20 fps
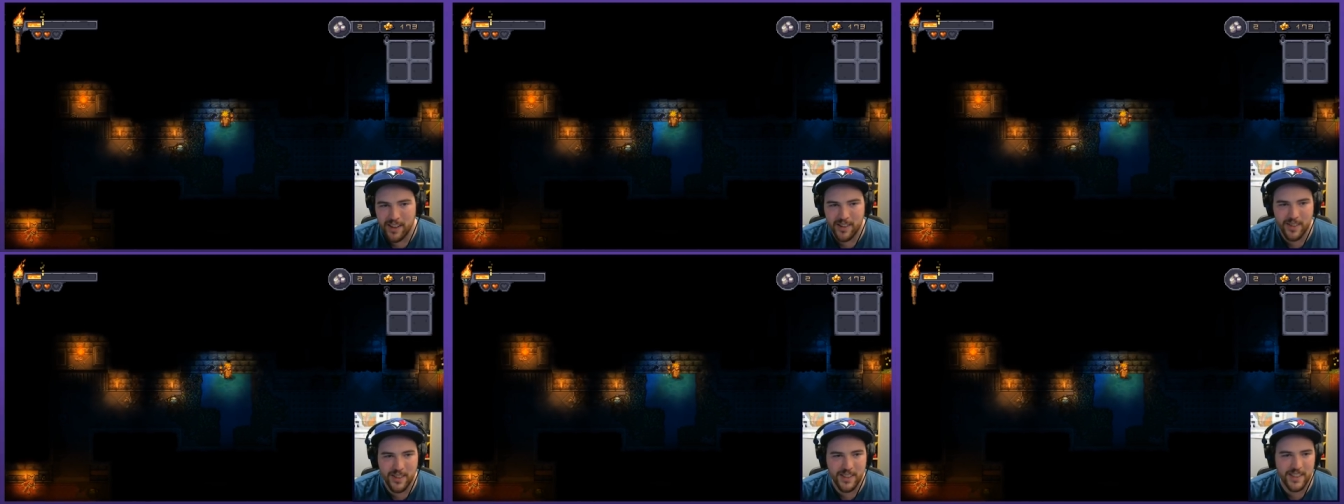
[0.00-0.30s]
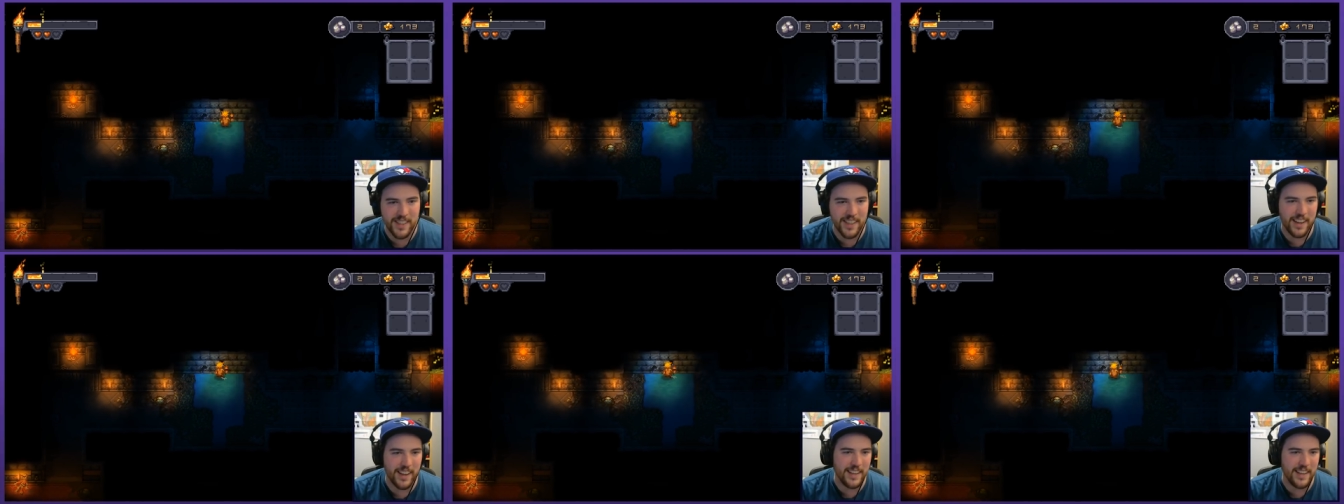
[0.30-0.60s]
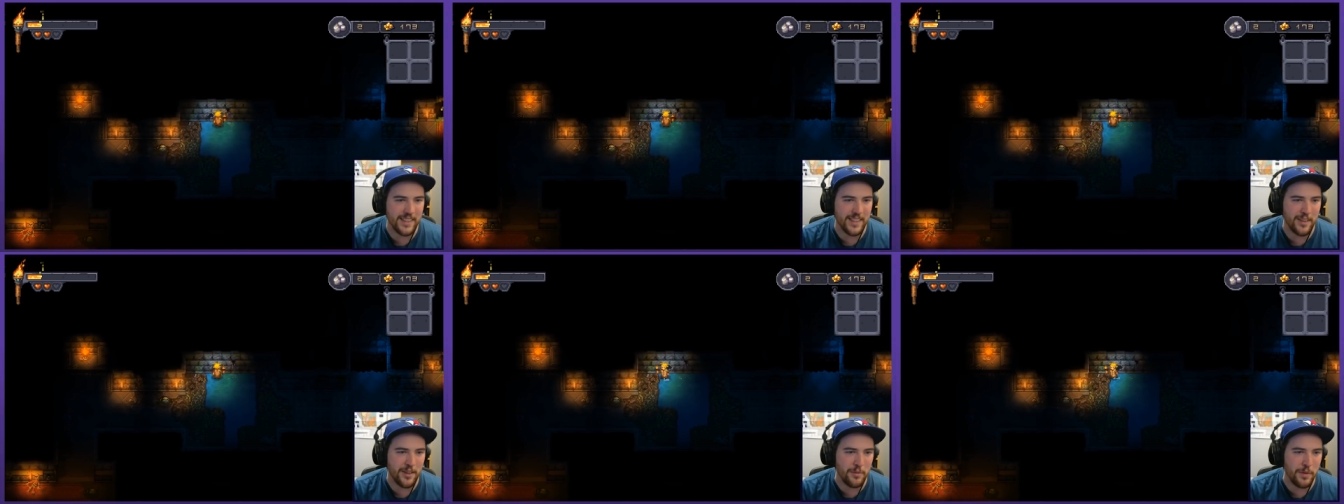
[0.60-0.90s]
It looks like it
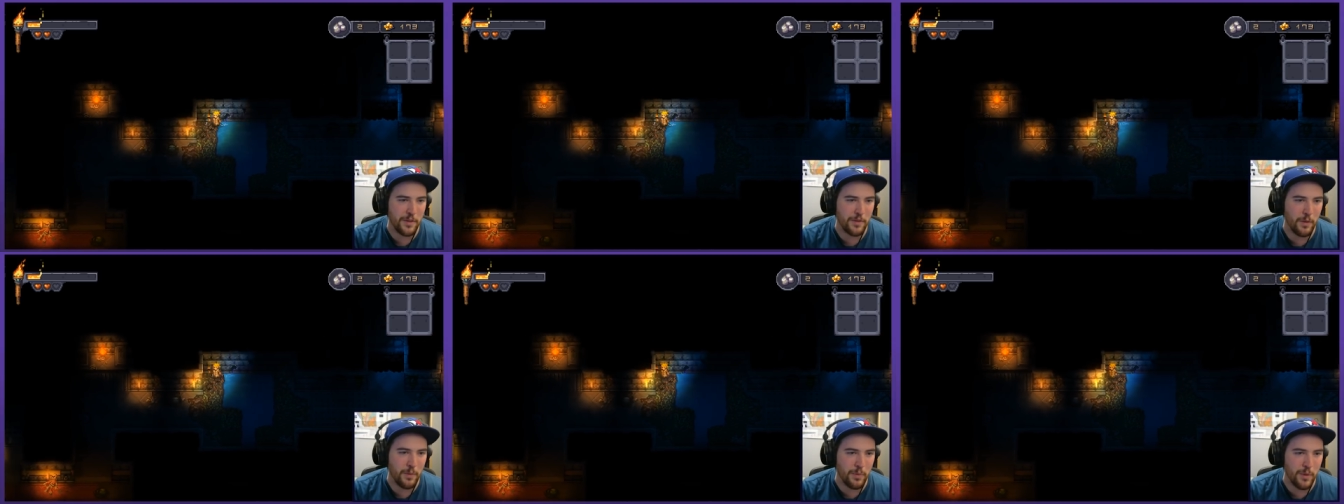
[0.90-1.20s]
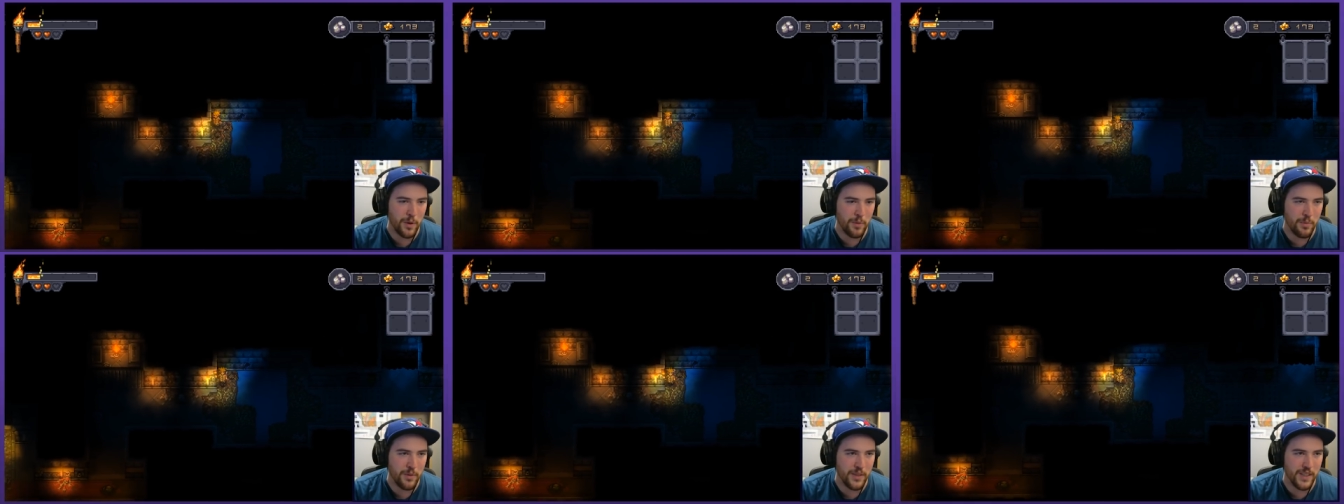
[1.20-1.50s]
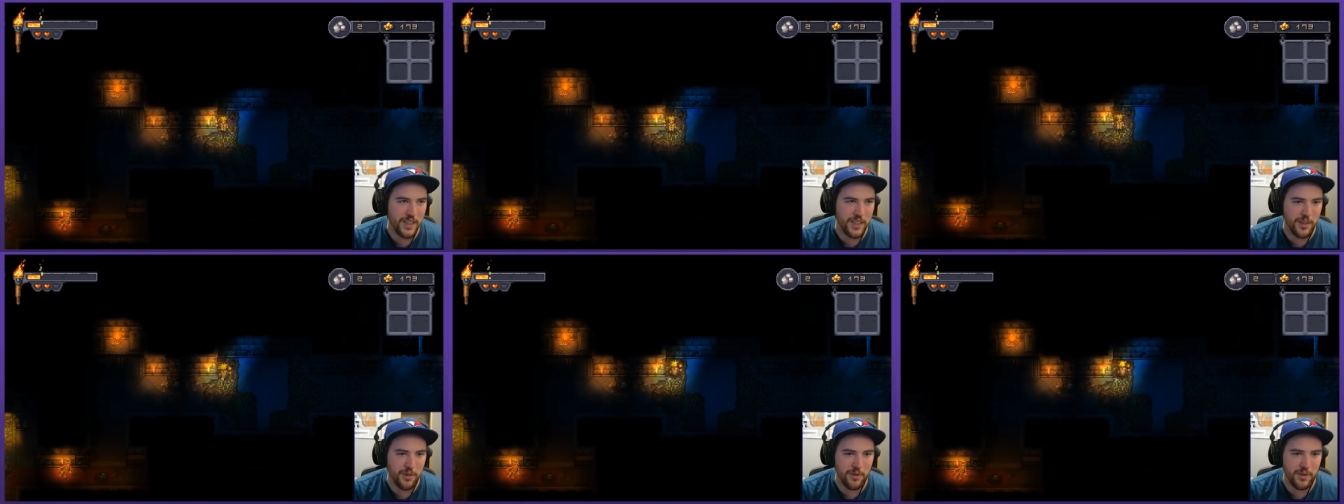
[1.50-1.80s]
has a little bit of a purple
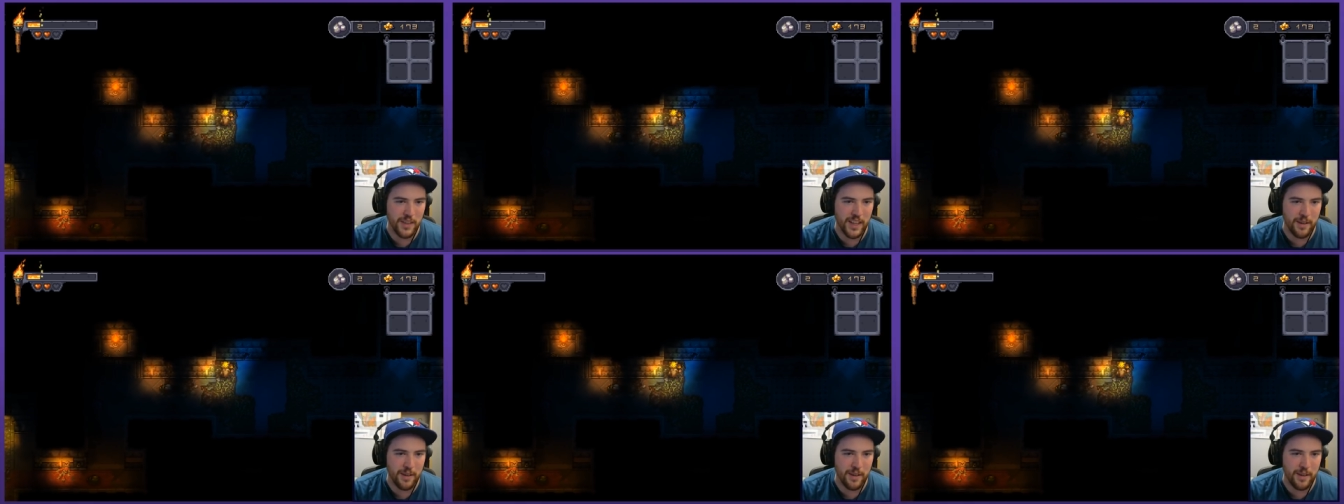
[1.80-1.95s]
hue.